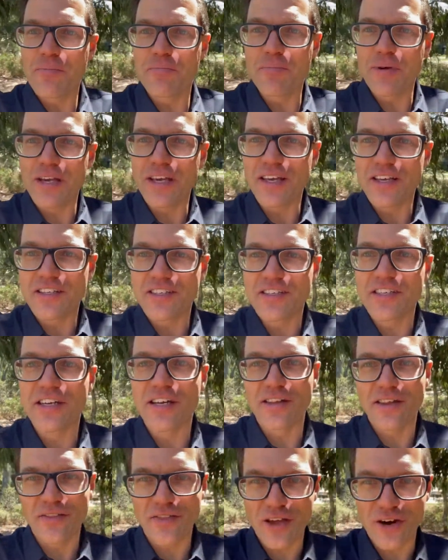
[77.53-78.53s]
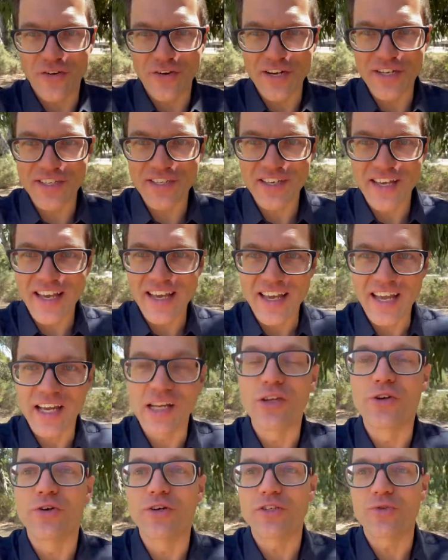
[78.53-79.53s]
big sinner that there is
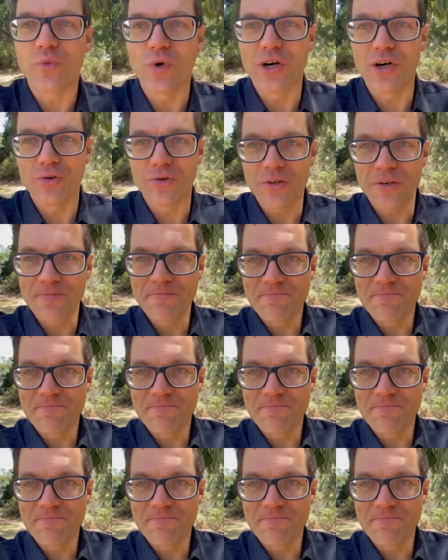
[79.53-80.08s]
in Luke's world.